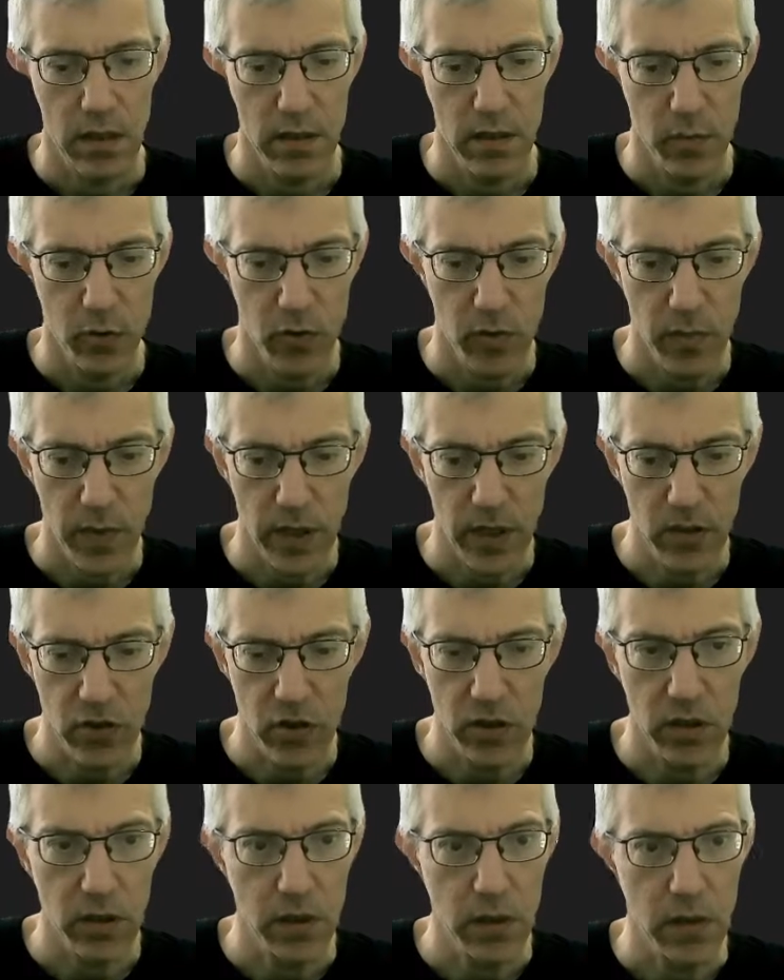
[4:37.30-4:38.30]
Let's put
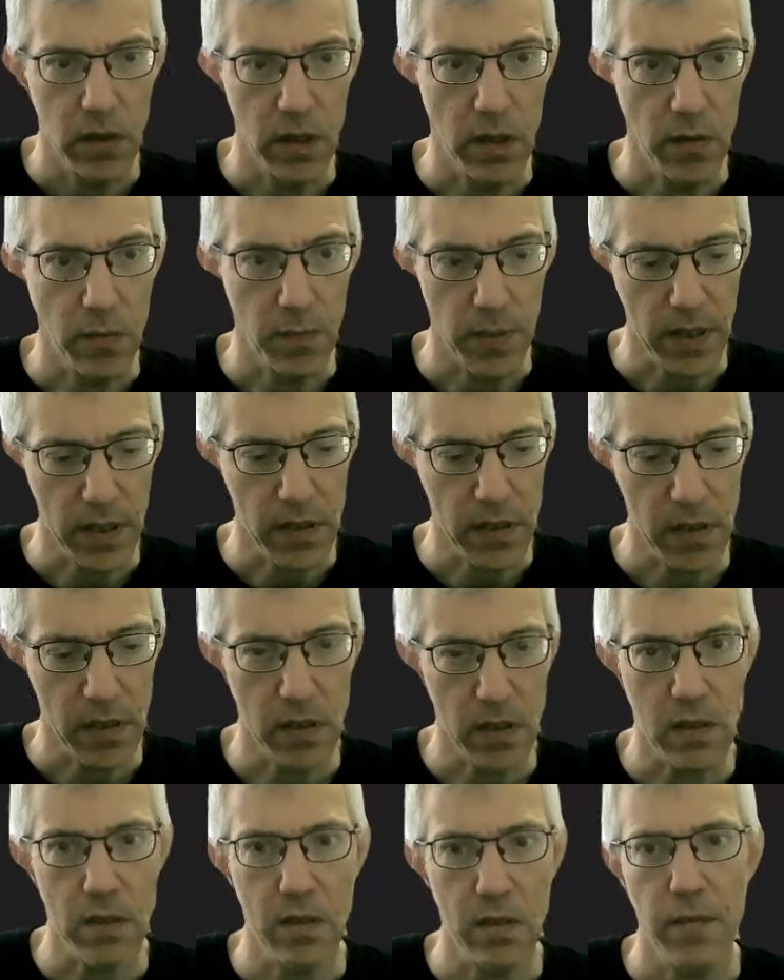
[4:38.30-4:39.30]
margin 10
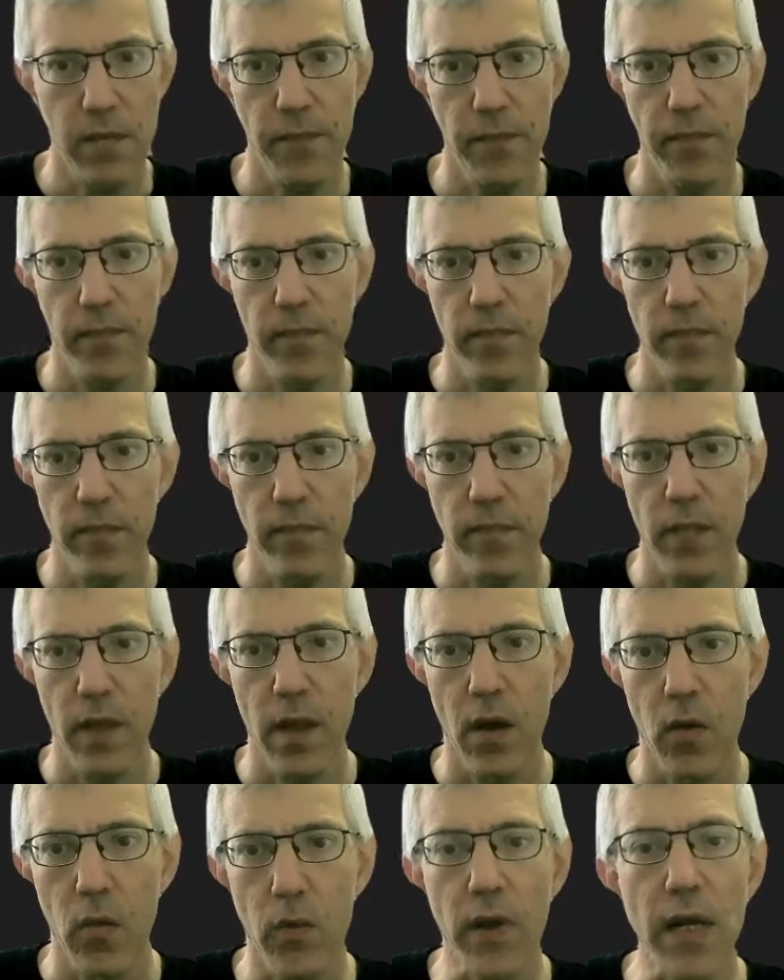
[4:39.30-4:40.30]
pixels.
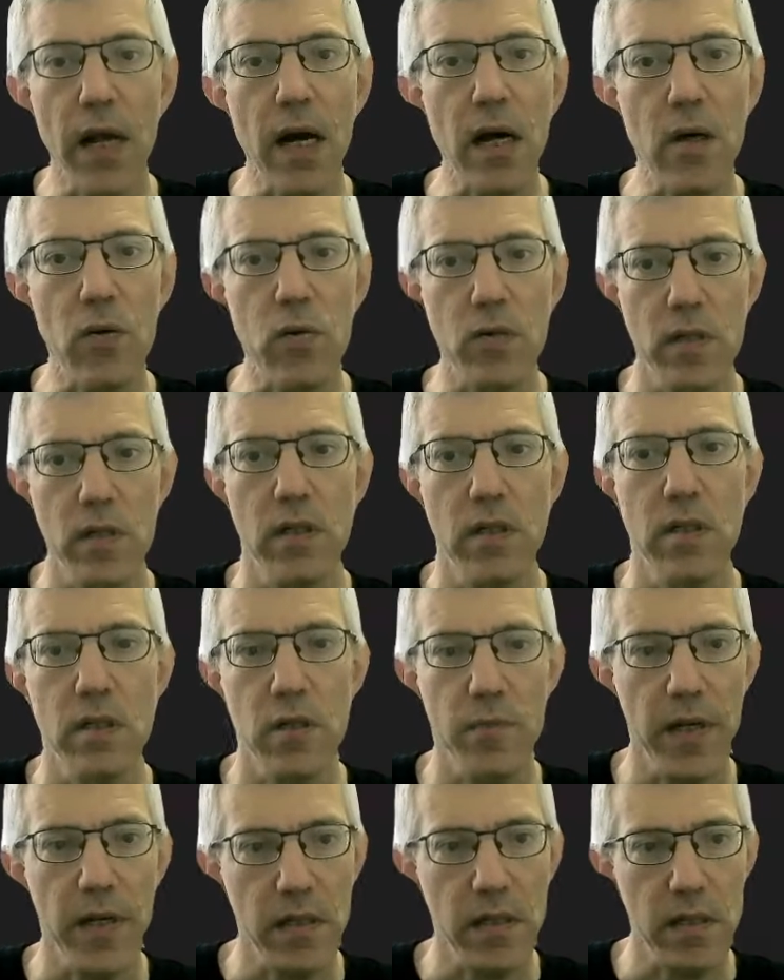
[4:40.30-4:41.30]
We now see the
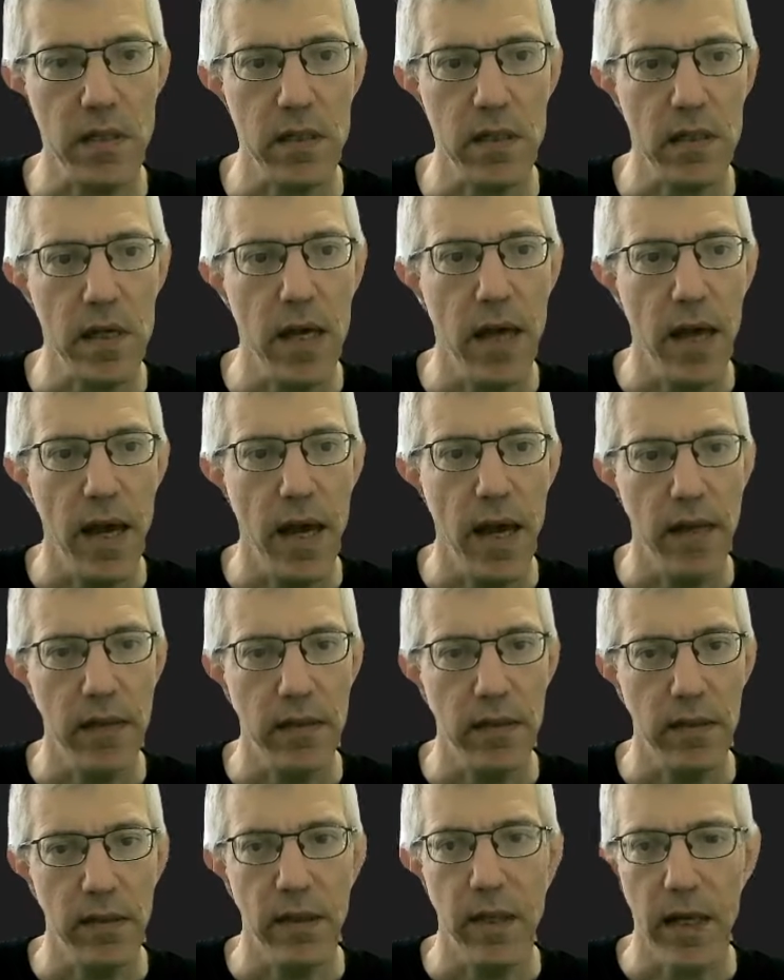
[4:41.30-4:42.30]
spaces,
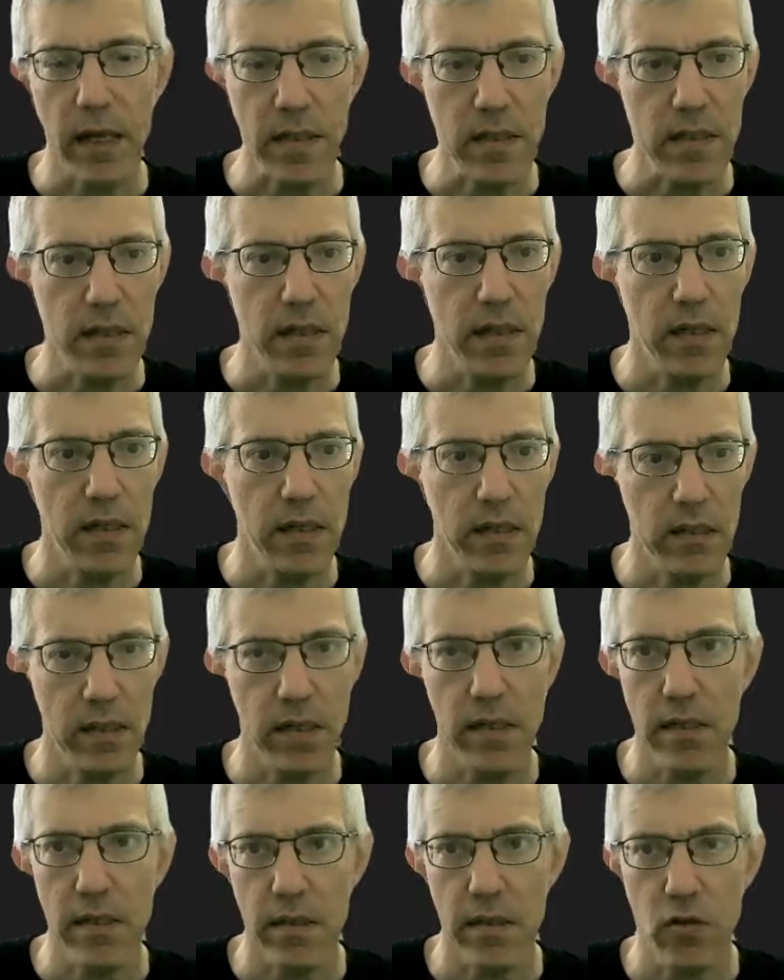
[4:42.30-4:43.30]
and the last thing
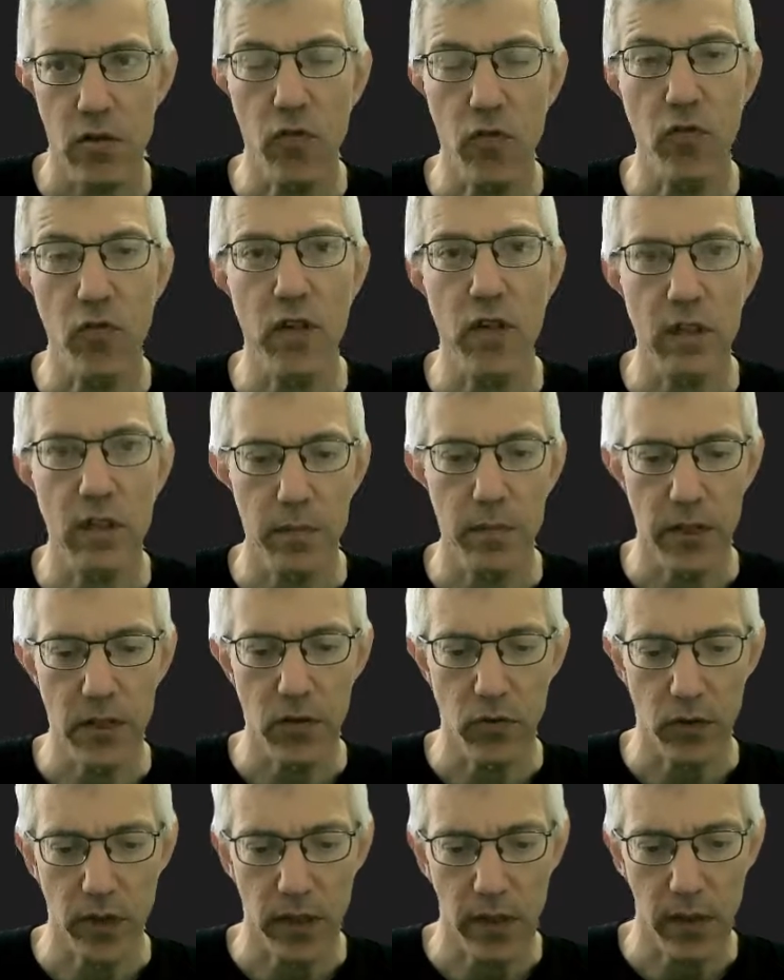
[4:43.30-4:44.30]
is let's convert them
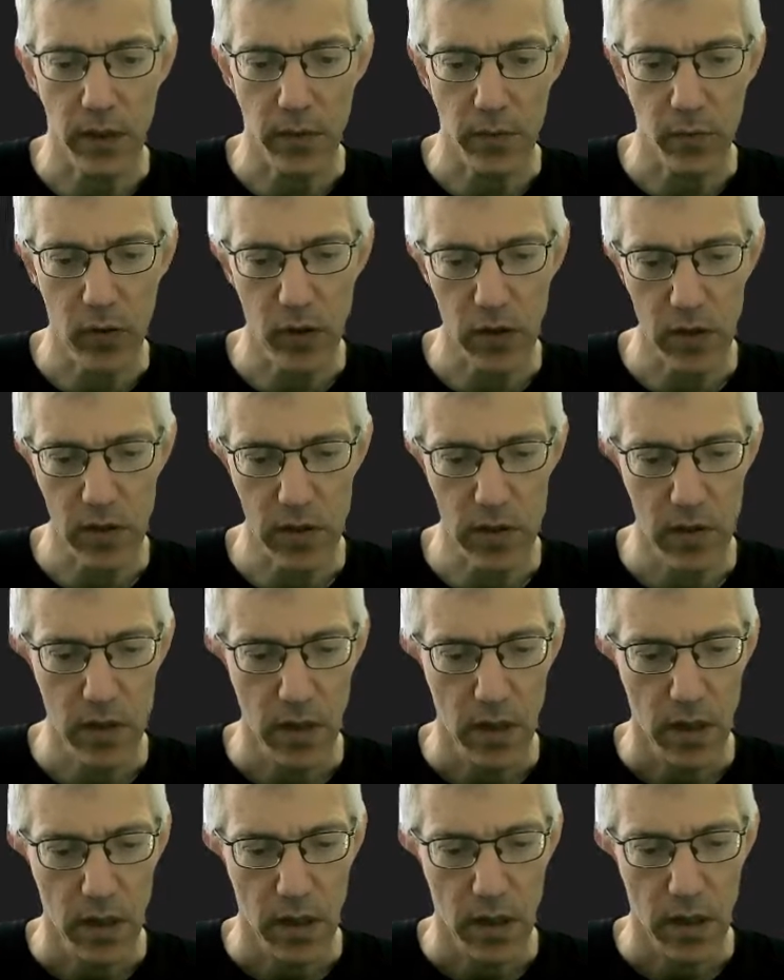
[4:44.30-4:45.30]
into inline
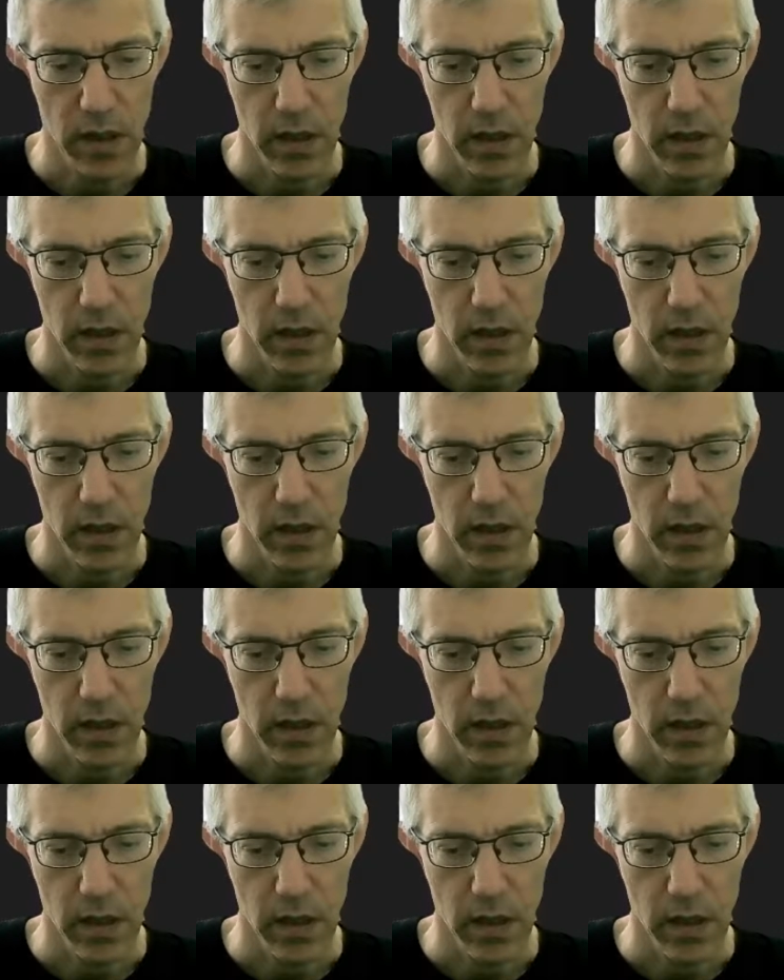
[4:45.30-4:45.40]
blocks.